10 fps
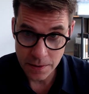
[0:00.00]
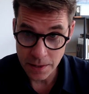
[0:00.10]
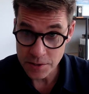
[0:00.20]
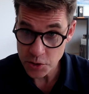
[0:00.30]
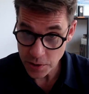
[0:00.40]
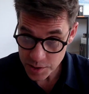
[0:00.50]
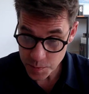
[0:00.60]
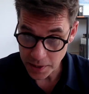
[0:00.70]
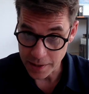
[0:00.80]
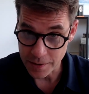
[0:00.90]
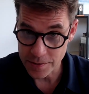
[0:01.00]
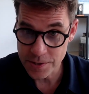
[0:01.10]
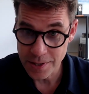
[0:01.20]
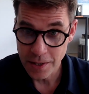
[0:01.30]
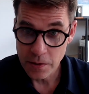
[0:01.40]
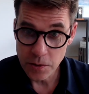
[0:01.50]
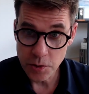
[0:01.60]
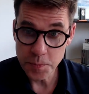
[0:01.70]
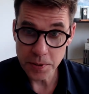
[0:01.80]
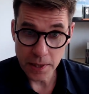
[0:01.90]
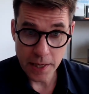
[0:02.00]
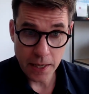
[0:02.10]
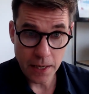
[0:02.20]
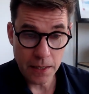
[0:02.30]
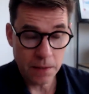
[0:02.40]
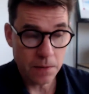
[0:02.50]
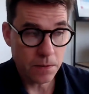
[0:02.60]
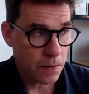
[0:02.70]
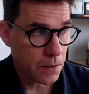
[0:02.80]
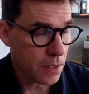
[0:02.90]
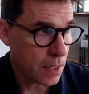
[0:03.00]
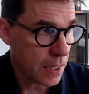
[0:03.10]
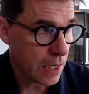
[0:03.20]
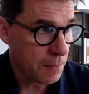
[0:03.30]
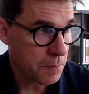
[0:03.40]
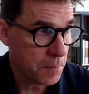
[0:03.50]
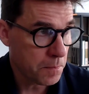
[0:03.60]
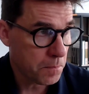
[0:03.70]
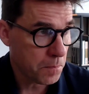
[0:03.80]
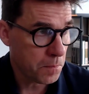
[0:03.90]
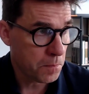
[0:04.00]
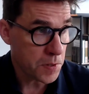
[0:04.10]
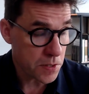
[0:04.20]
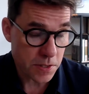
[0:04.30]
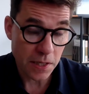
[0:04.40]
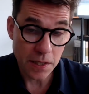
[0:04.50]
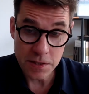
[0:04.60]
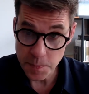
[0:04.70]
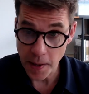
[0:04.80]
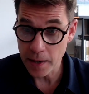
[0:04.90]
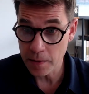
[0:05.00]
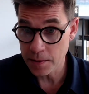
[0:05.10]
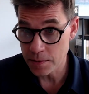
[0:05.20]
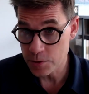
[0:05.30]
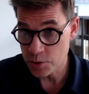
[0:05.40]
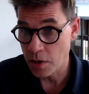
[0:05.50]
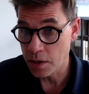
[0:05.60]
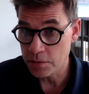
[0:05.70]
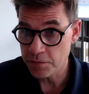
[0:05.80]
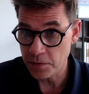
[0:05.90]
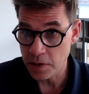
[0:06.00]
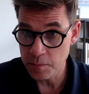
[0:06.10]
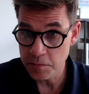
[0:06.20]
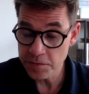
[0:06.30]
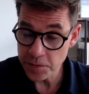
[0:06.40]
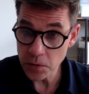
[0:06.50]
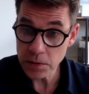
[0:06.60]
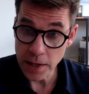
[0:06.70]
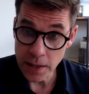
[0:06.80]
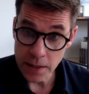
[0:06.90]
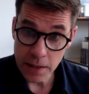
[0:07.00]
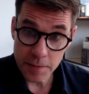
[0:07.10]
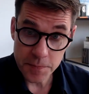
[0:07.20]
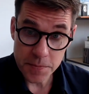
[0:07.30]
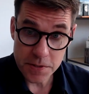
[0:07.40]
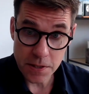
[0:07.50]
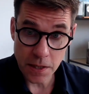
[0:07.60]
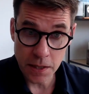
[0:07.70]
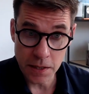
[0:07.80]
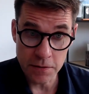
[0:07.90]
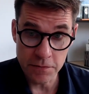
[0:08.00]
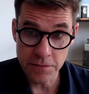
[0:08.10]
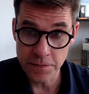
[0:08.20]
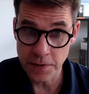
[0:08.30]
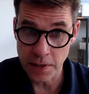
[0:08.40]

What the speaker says: strings players who play music inspired and drawn from folk idioms of